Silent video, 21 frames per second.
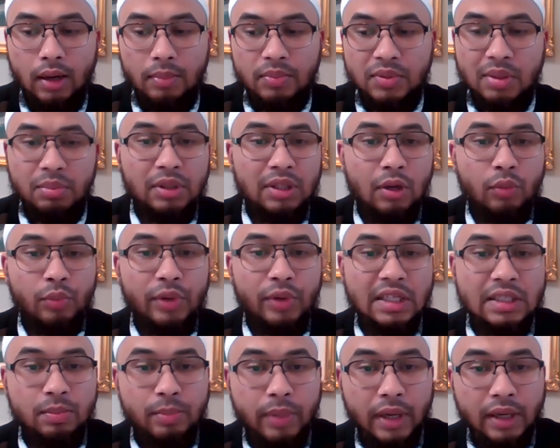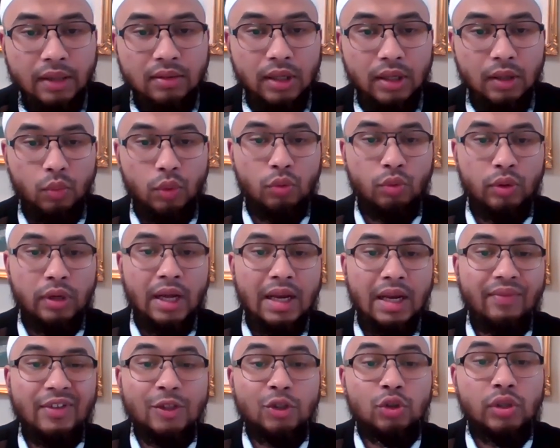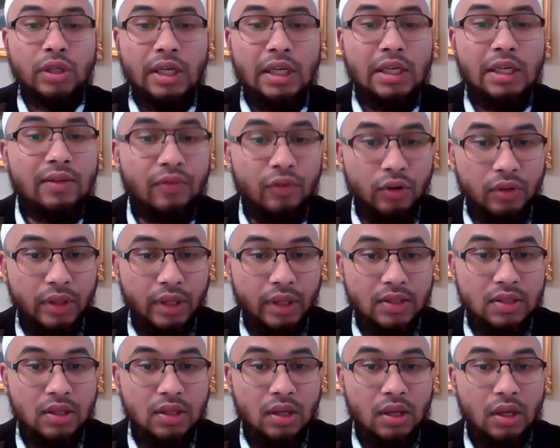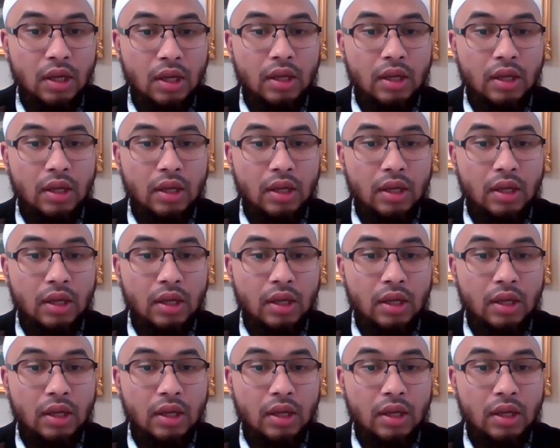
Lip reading: something that we expected. We were not even trained for this.